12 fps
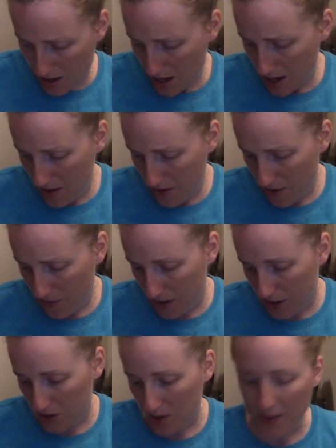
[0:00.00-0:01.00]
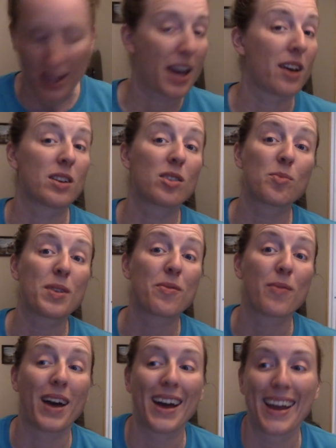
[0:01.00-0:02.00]
you know, I'll figure something out. It'll be
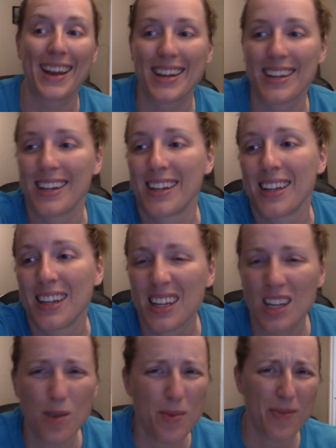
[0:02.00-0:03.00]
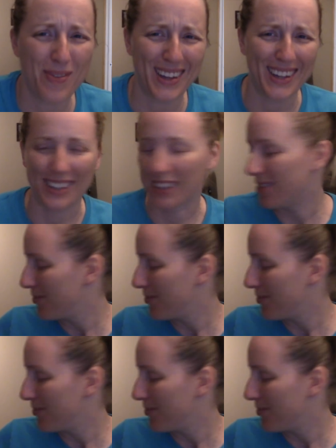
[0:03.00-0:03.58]
fine. It'll be fine.